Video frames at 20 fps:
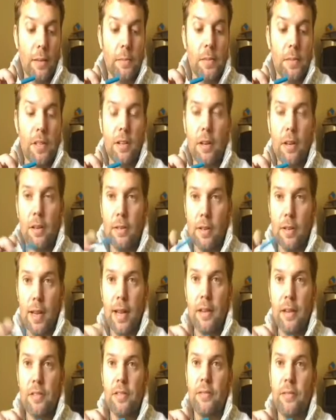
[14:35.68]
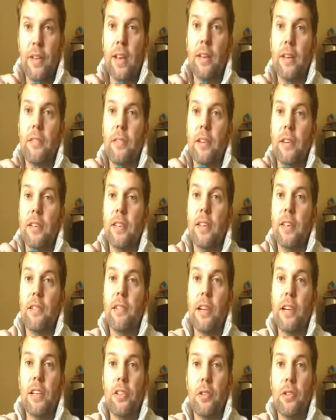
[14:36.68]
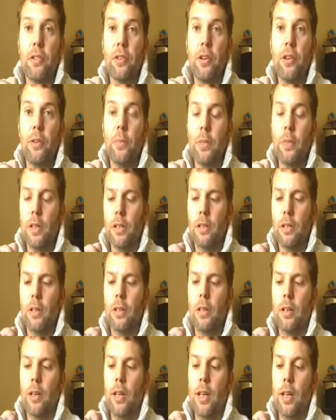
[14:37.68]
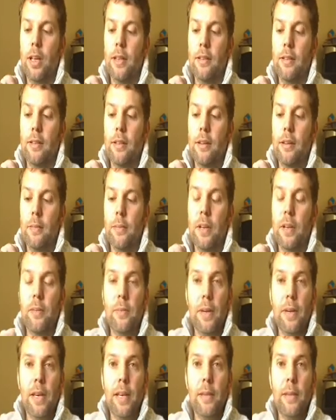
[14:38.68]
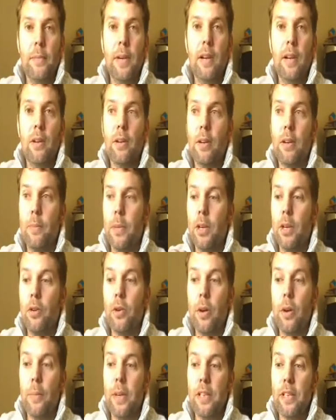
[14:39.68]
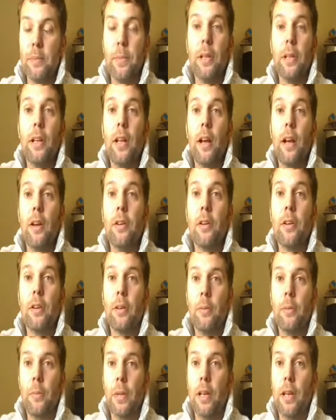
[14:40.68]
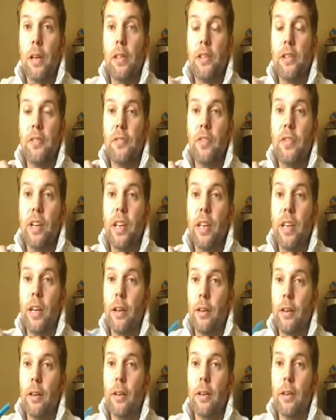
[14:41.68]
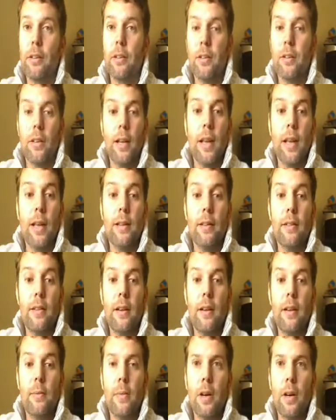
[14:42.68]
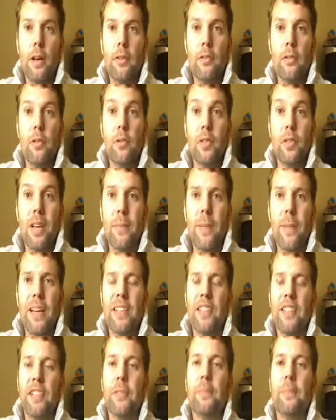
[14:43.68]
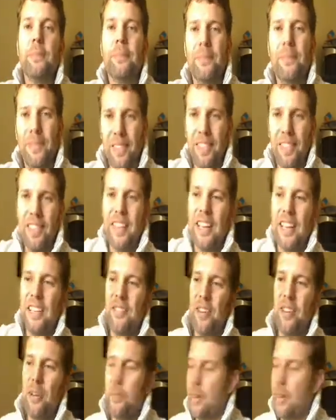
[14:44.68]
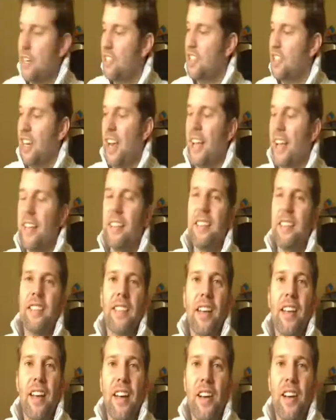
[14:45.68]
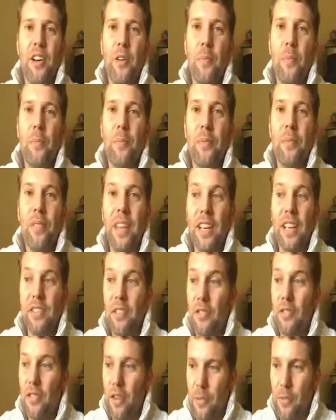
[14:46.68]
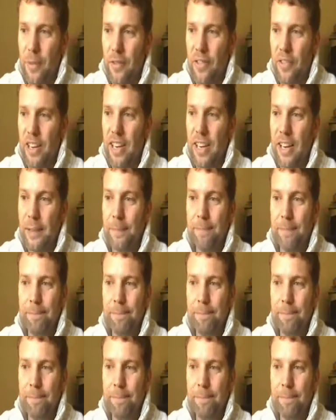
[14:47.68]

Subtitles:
site at houseofelectroniccigarettes.com and give me an email or give me your comments below this video, and I'll of course get back to you. Thanks very much, and thanks for viewing my video.